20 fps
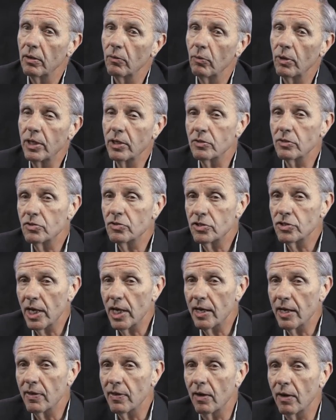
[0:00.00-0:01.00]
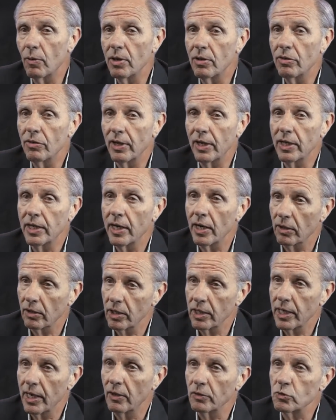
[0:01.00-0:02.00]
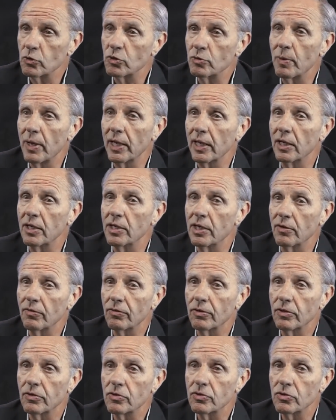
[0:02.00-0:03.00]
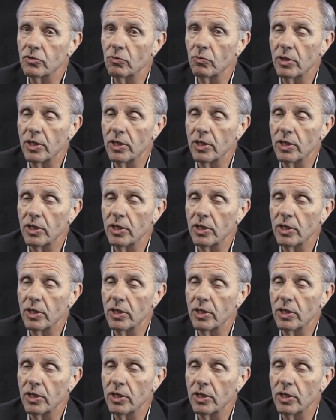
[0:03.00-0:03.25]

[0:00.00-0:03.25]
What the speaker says: We could say that we think character counts was making a difference.